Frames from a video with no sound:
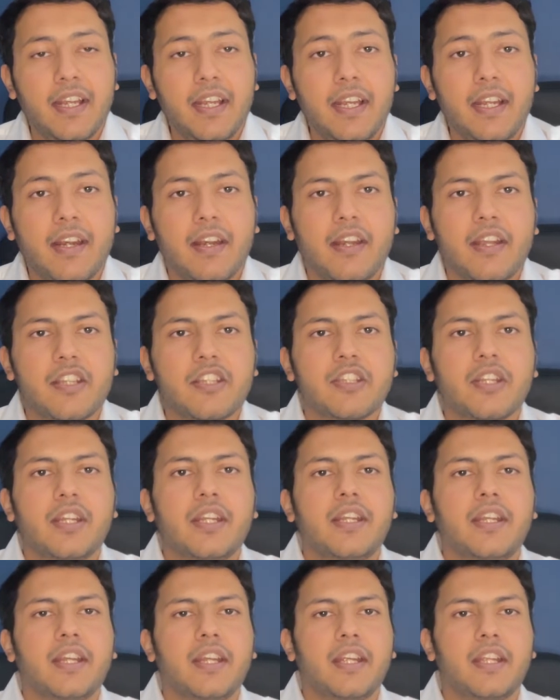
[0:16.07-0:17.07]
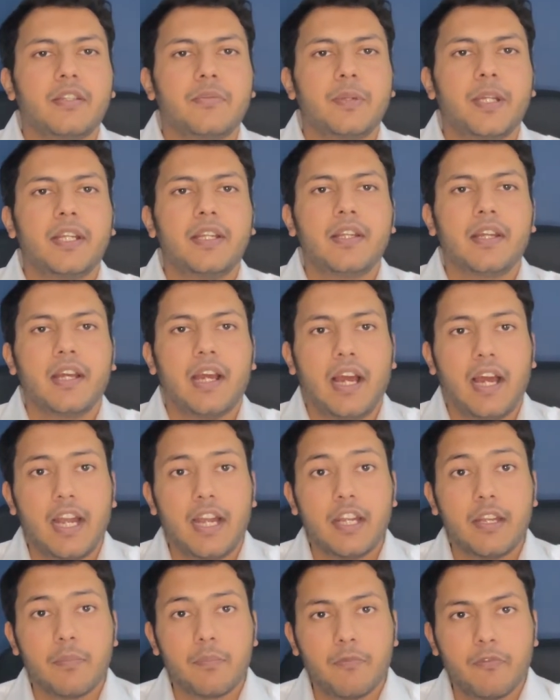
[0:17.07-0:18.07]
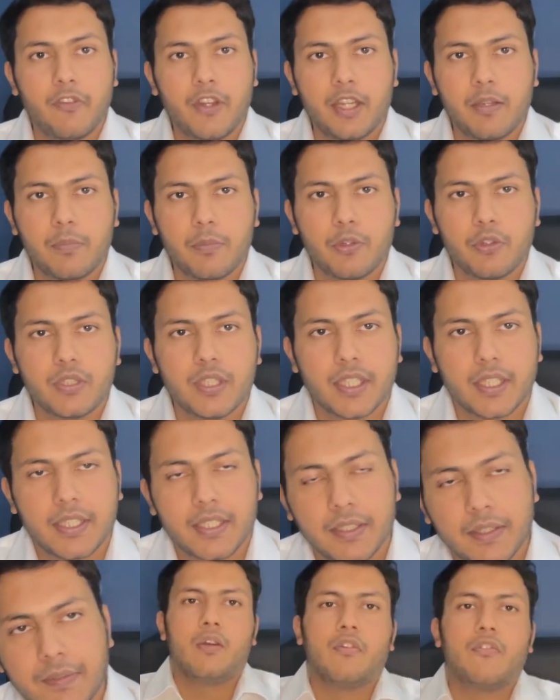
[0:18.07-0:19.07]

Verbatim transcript: lead retention and engagement at Wynk Music.